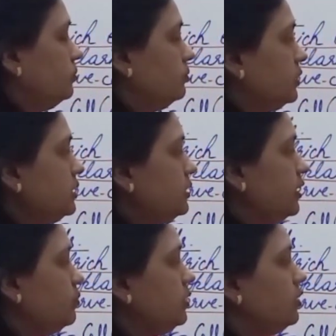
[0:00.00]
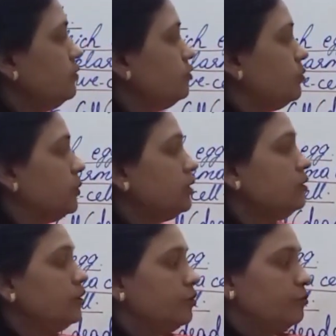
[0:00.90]
This statement comes from
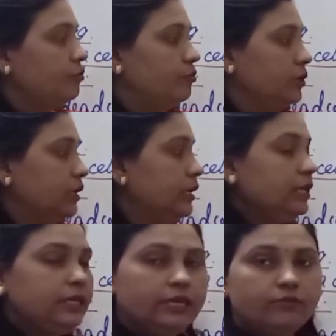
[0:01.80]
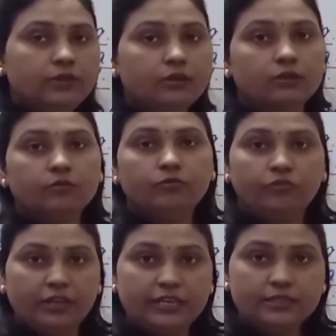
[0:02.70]
he given a
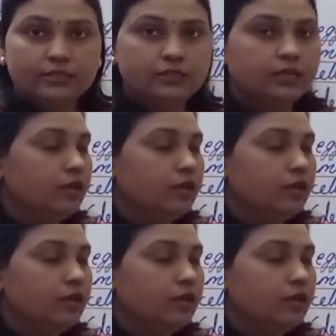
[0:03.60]
phrase